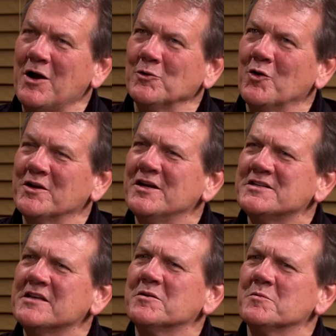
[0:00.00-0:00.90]
long did it
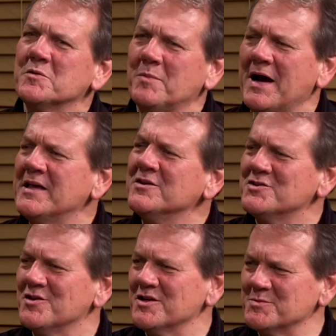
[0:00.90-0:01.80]
take them to buy
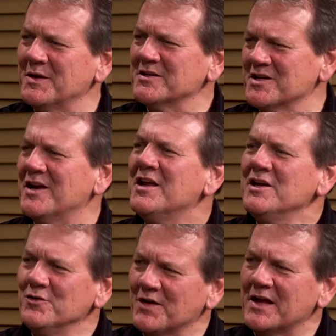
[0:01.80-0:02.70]
into this? Because again,
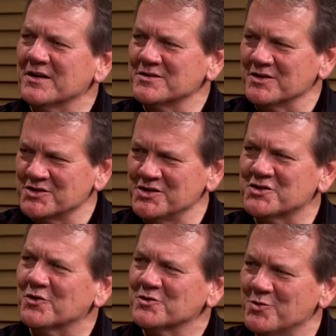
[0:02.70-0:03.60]
you've got a
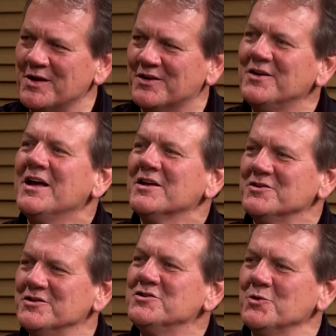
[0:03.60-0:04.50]
sister, a twin,
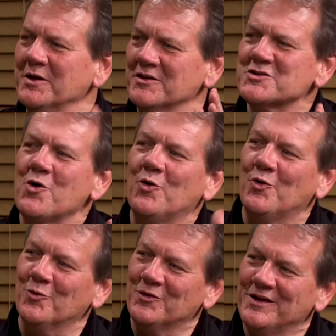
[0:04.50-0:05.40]
doing this
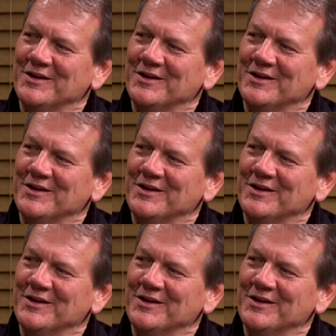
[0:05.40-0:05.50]
whole,